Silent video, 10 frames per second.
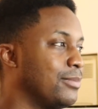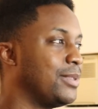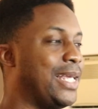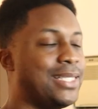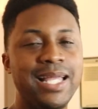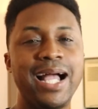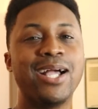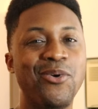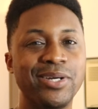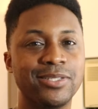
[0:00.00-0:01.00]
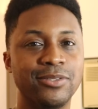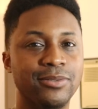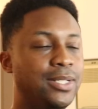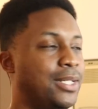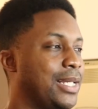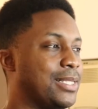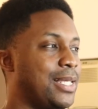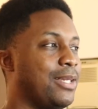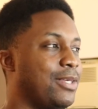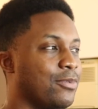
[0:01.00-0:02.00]
It's not going to. It's
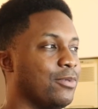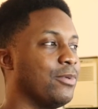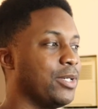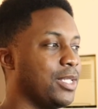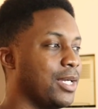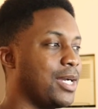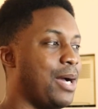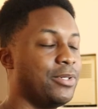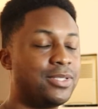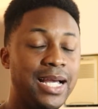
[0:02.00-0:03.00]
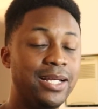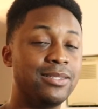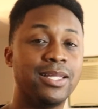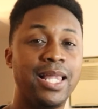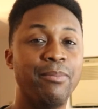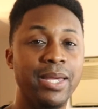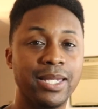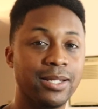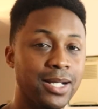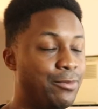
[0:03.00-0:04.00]
not even really a commerce site until I make
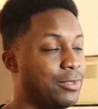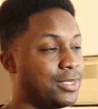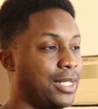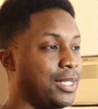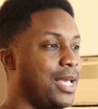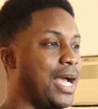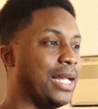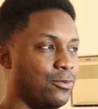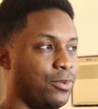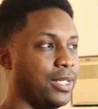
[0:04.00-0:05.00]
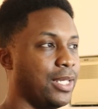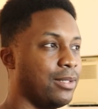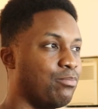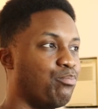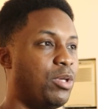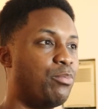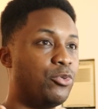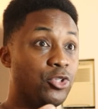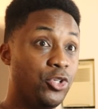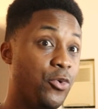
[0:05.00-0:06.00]
it a commerce site. I just want to get people
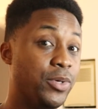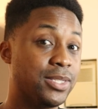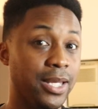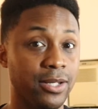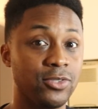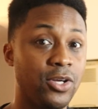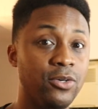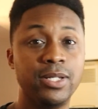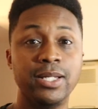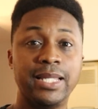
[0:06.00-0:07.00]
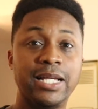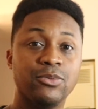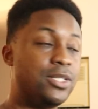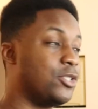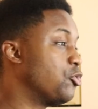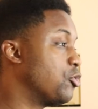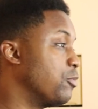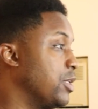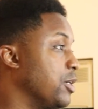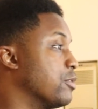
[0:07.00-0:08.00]
to know it's there. So that's what this YouTube
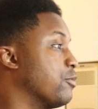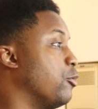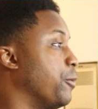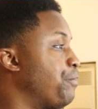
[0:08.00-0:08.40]
video is for.